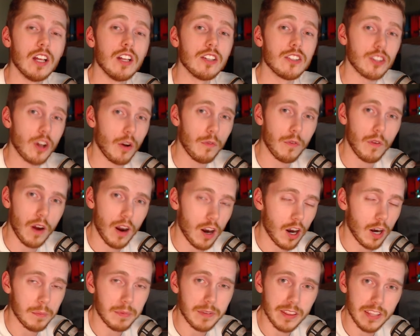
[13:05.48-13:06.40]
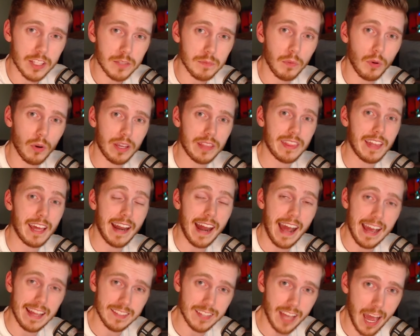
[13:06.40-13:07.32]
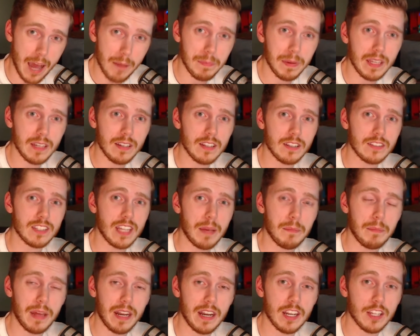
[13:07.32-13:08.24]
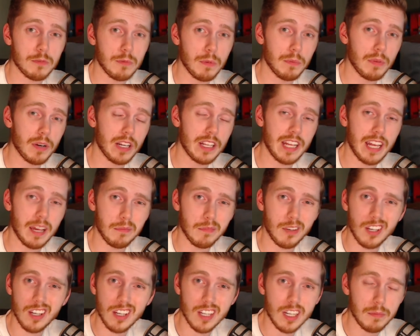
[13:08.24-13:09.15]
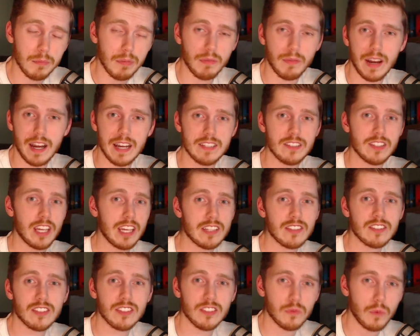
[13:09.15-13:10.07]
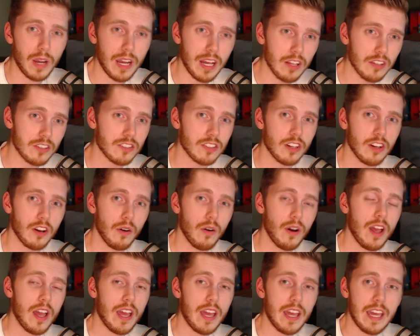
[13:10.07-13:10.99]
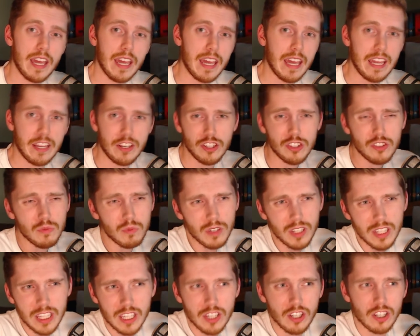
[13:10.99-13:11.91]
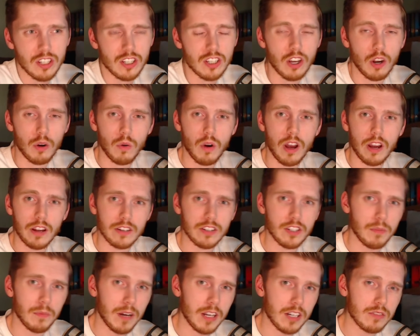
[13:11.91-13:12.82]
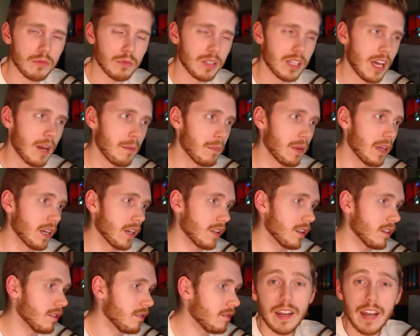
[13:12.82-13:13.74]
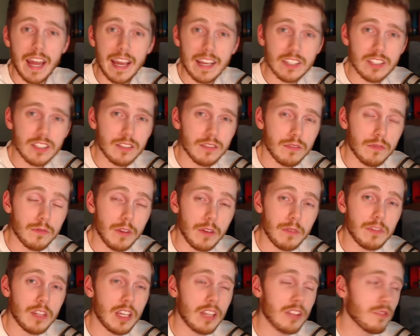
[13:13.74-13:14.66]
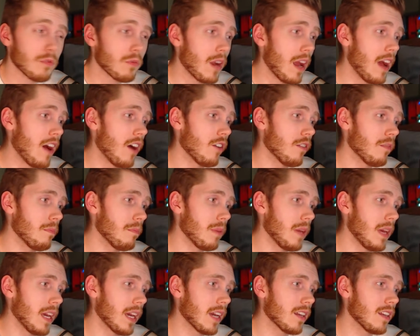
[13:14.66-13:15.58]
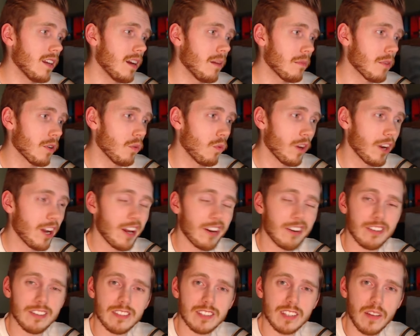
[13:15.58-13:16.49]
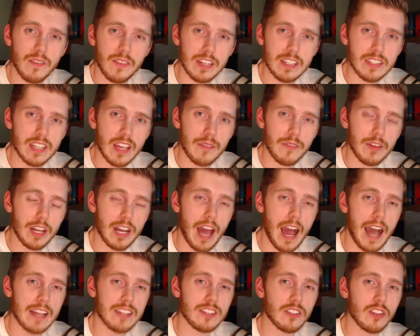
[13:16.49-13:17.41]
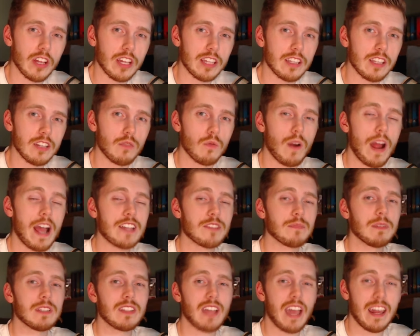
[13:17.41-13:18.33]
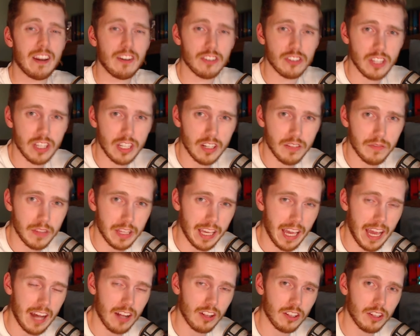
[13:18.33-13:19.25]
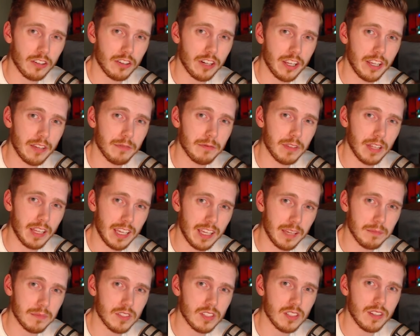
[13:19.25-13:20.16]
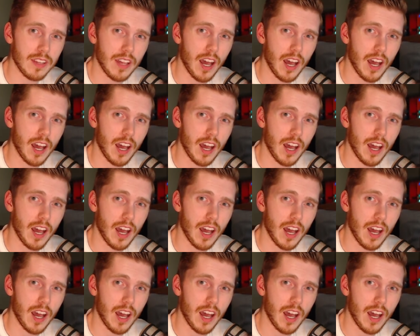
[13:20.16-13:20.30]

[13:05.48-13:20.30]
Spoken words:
So far, up to this point, that has happened, and Sam Bennett has been pretty damn good. He provides hits as well, so just really couldn't go wrong too much with that pick. Next, 15th round, pick number 177, I selected Rasmus Anderson of the Calgary Flames.